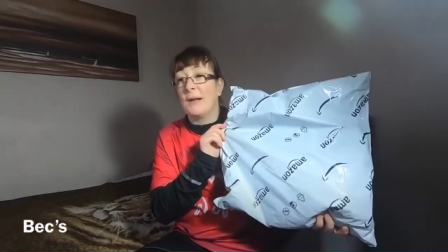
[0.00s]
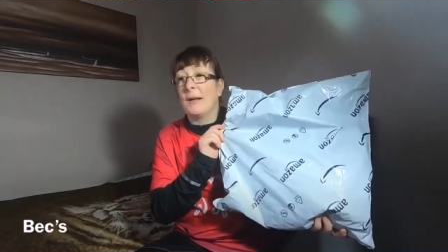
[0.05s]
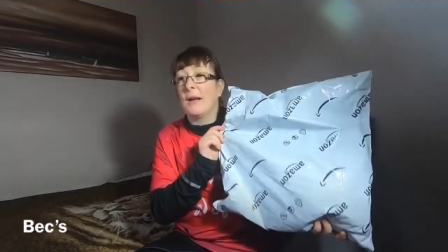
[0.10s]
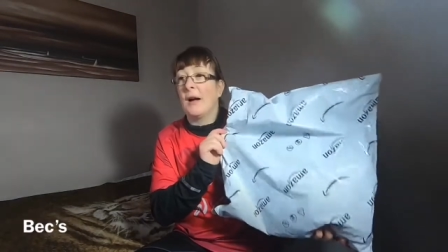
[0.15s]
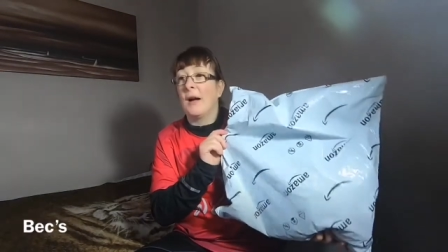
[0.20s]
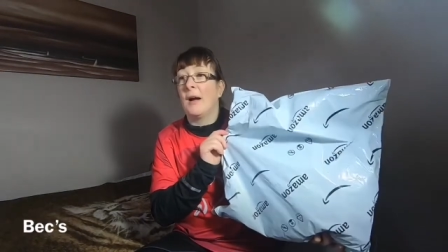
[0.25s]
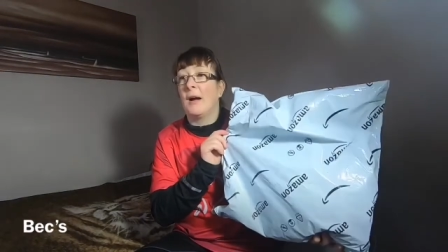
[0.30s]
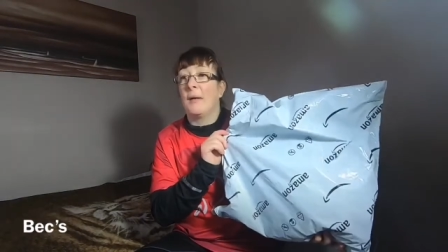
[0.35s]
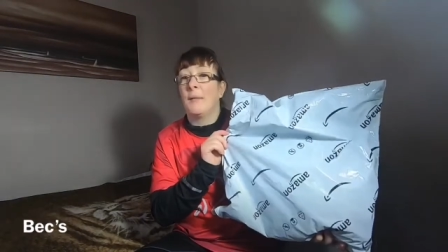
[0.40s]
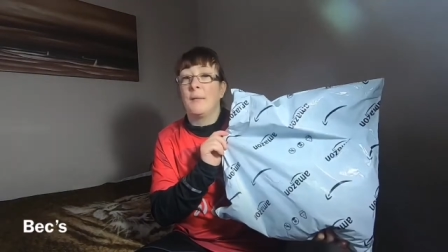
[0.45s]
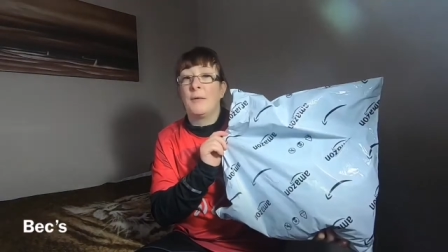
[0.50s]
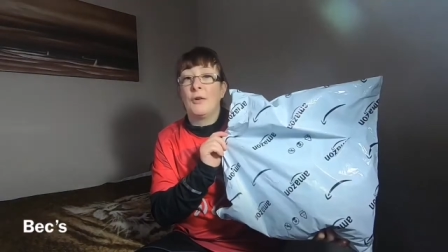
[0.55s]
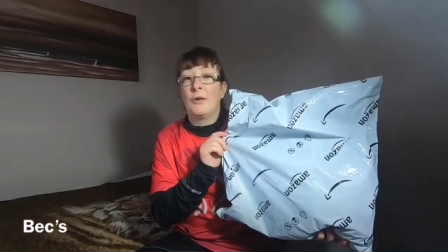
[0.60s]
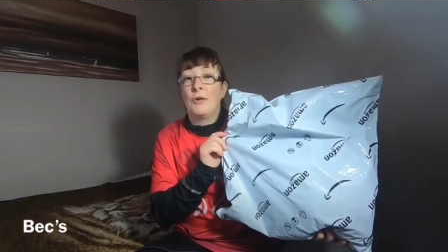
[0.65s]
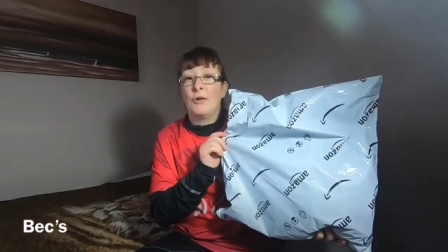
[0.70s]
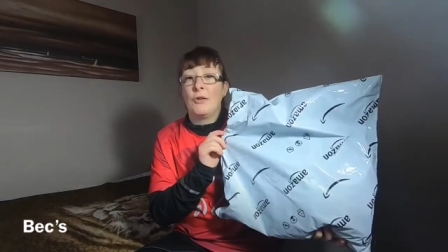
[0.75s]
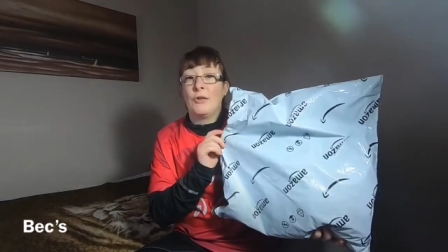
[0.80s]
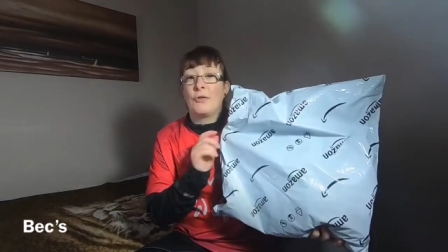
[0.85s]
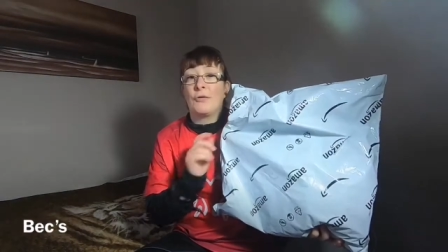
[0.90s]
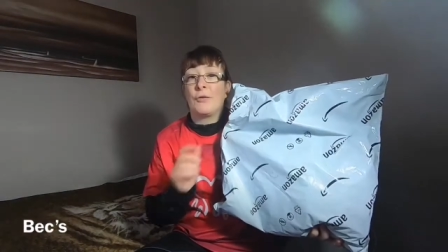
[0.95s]
uh,
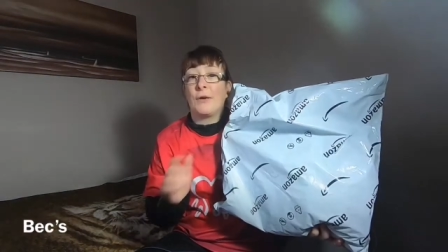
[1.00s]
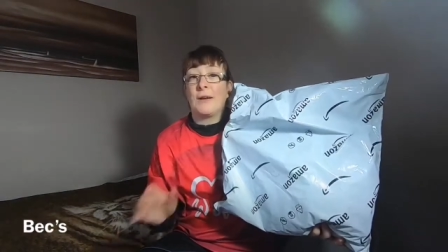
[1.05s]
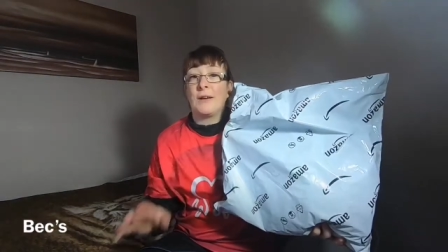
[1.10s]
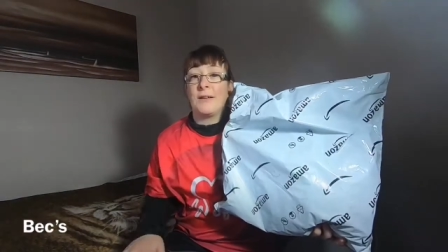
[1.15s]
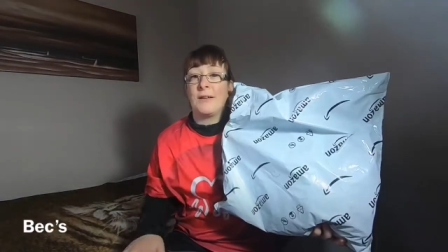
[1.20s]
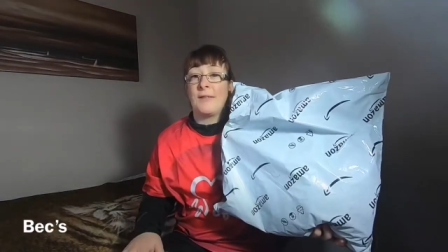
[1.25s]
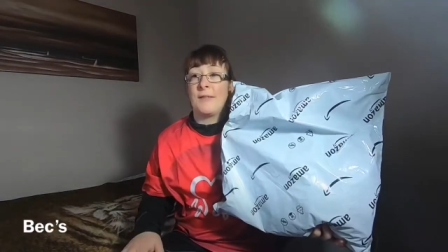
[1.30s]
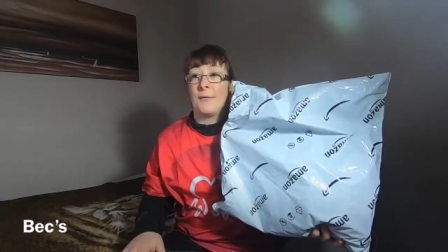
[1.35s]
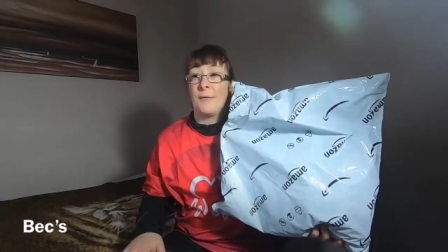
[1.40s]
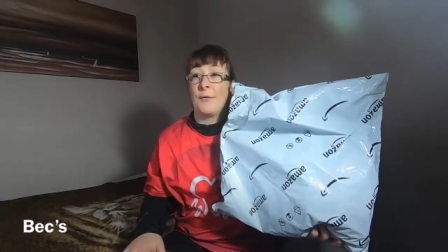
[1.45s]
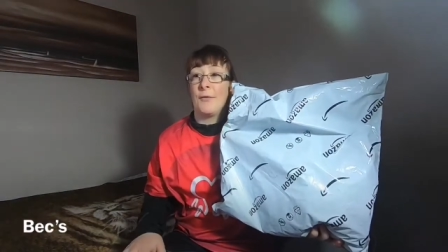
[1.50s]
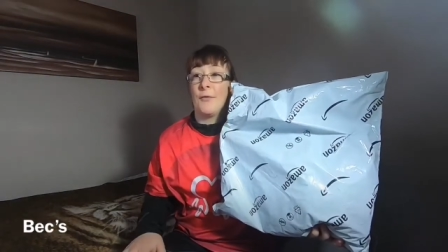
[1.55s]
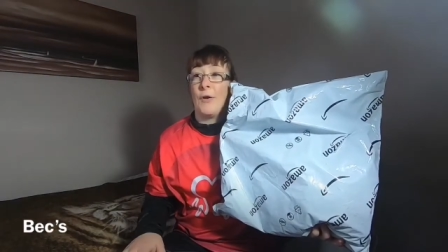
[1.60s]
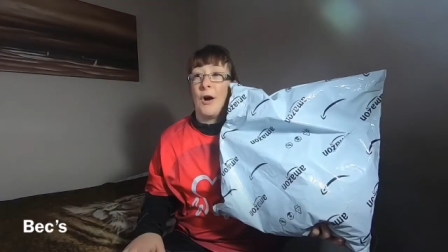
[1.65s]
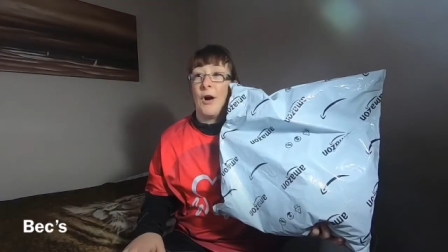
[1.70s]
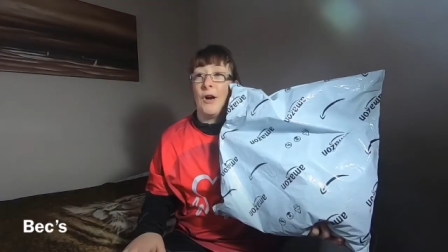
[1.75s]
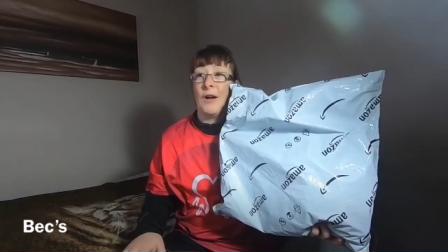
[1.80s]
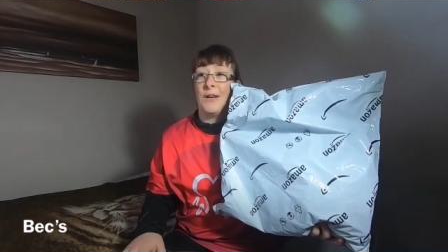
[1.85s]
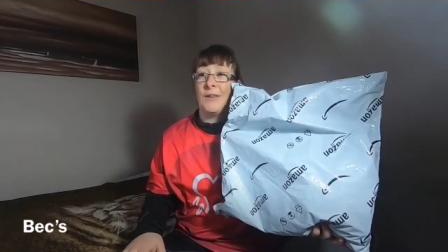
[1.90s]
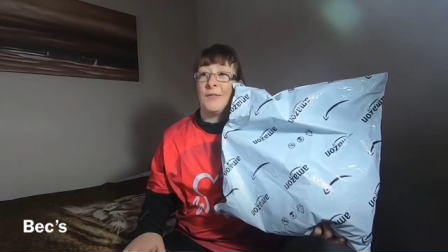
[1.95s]
trainers have
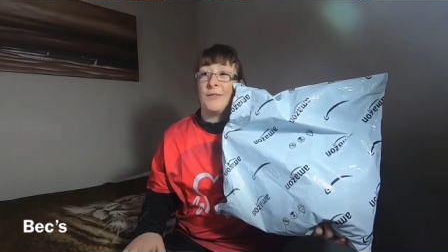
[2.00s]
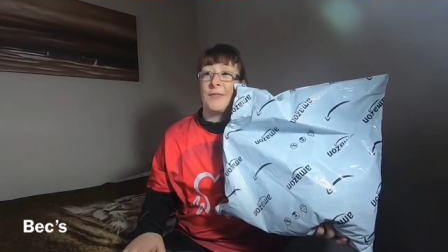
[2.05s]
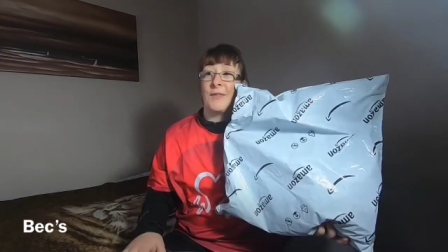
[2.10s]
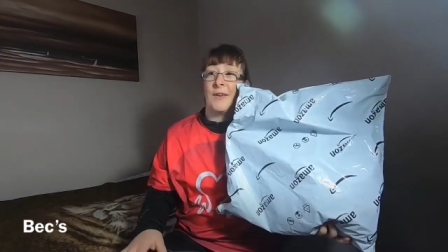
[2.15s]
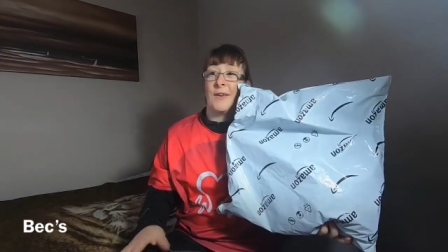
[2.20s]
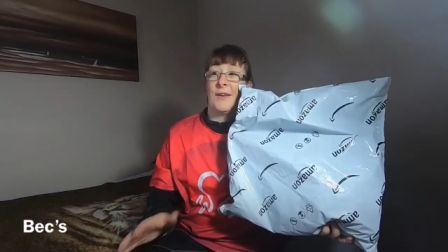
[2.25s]
arrived.